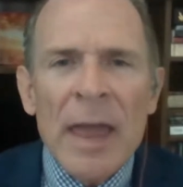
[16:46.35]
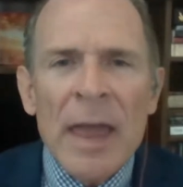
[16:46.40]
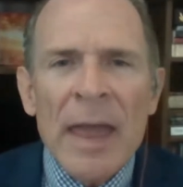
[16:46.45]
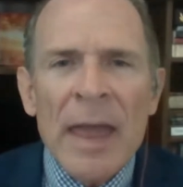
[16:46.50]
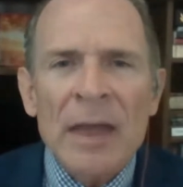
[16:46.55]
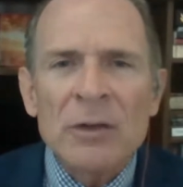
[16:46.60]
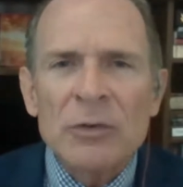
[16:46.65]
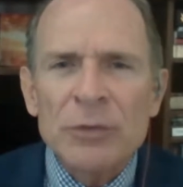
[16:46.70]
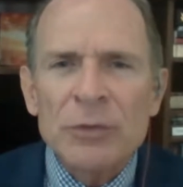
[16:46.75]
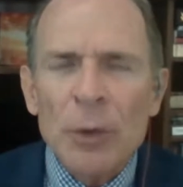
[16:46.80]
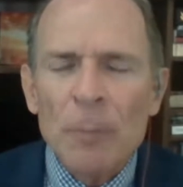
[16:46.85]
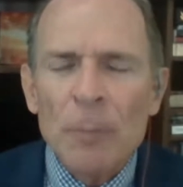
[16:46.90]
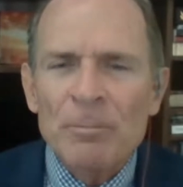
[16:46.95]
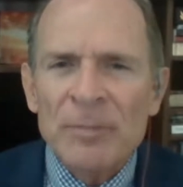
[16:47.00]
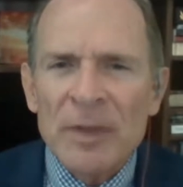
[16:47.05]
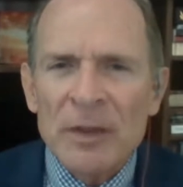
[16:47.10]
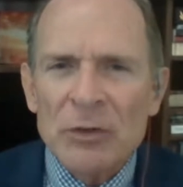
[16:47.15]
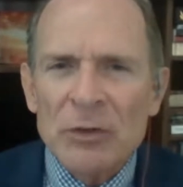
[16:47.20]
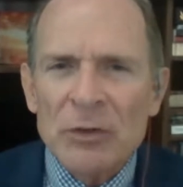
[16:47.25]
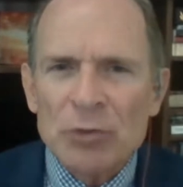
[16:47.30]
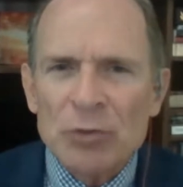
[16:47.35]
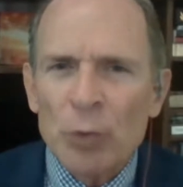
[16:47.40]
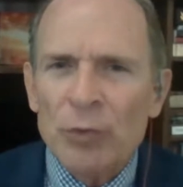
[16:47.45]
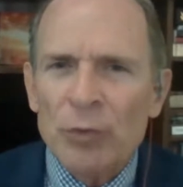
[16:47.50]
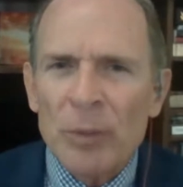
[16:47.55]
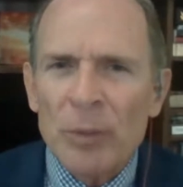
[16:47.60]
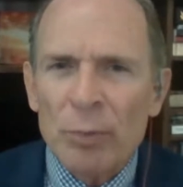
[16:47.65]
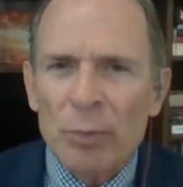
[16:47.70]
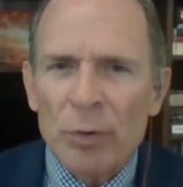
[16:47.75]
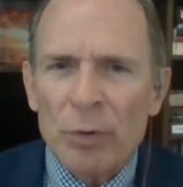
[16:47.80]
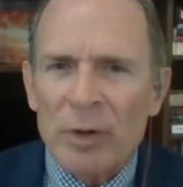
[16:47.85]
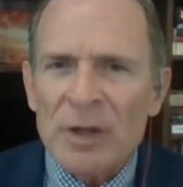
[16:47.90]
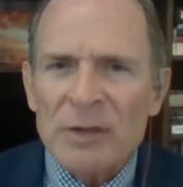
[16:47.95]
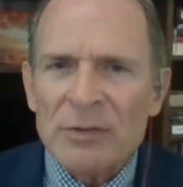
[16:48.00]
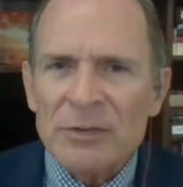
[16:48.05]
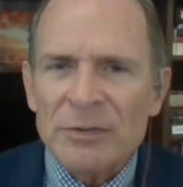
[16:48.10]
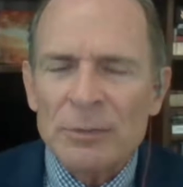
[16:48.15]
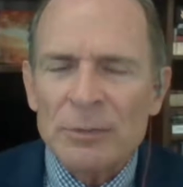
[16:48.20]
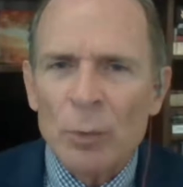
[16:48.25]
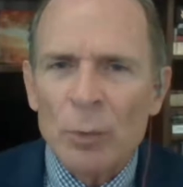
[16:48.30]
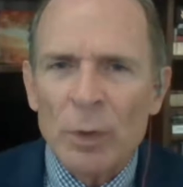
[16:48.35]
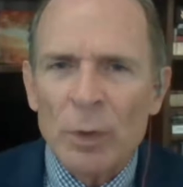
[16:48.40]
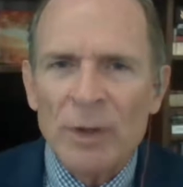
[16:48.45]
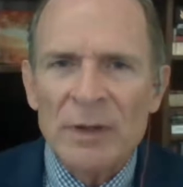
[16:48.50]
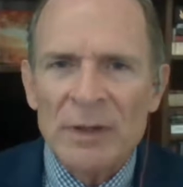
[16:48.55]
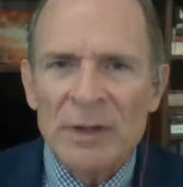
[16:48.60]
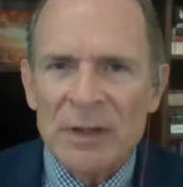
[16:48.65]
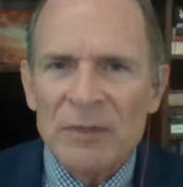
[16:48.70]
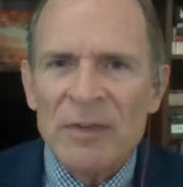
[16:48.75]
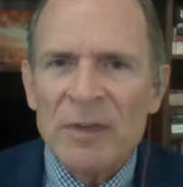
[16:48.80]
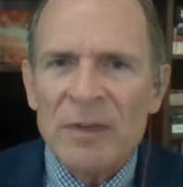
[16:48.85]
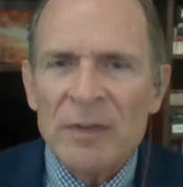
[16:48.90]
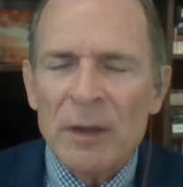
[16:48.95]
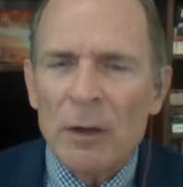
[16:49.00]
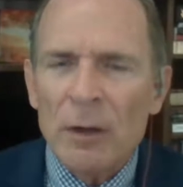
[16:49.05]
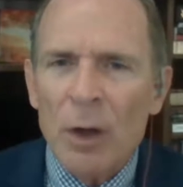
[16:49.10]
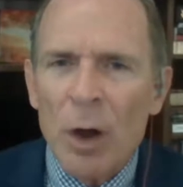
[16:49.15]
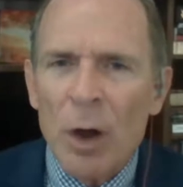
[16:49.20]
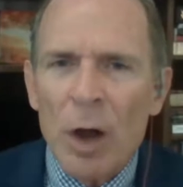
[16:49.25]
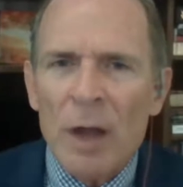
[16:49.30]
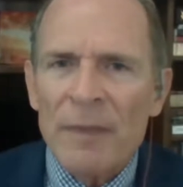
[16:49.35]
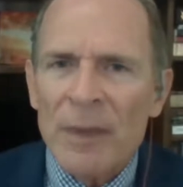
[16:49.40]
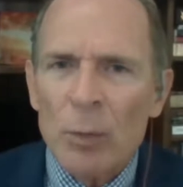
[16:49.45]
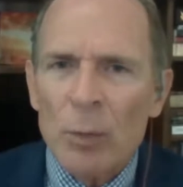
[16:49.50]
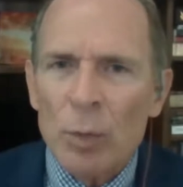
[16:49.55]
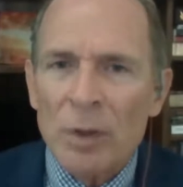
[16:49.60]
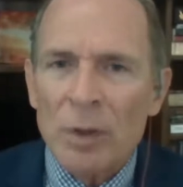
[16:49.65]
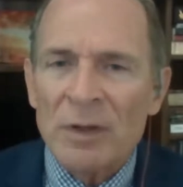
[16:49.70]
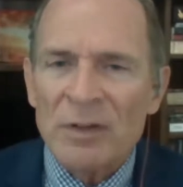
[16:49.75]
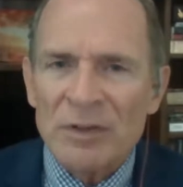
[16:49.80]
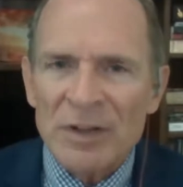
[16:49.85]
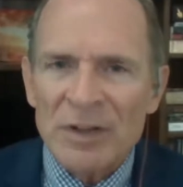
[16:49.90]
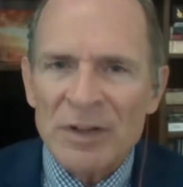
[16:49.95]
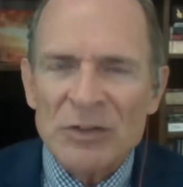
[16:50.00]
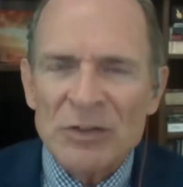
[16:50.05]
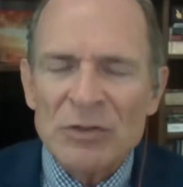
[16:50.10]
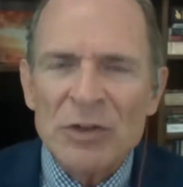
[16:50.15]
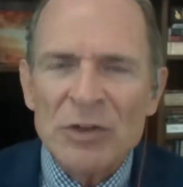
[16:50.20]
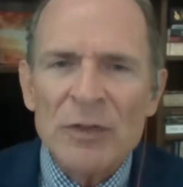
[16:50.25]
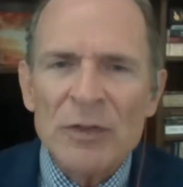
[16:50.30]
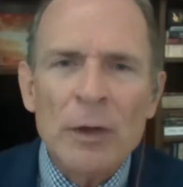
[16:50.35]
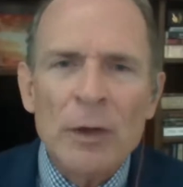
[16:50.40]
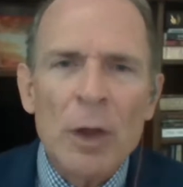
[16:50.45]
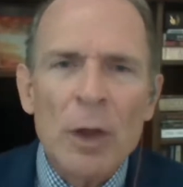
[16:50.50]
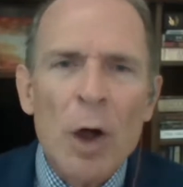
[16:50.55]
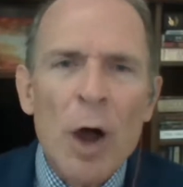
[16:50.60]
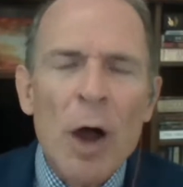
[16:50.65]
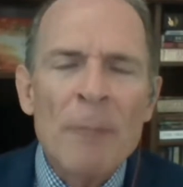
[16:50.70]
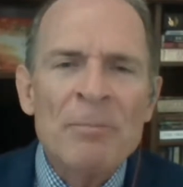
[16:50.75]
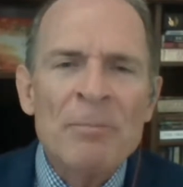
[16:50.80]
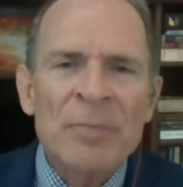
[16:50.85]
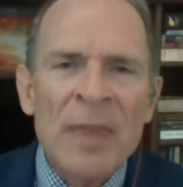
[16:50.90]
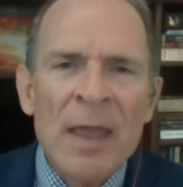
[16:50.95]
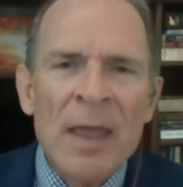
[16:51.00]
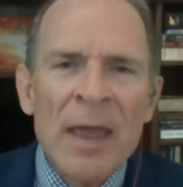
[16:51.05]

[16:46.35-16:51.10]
And so it shows the priests weren't living the law and they weren't teaching the law.